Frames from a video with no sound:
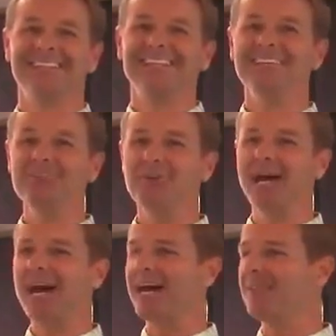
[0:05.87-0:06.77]
Any of you
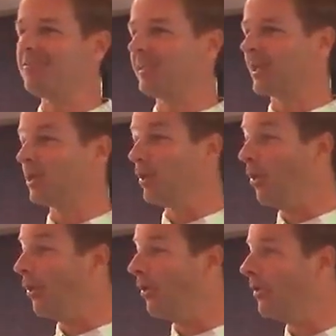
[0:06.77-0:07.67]
have like a
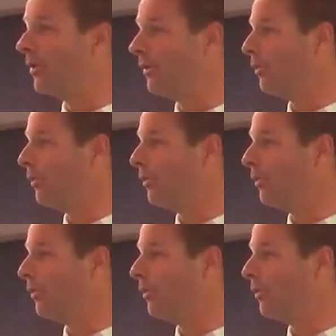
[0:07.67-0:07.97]
goal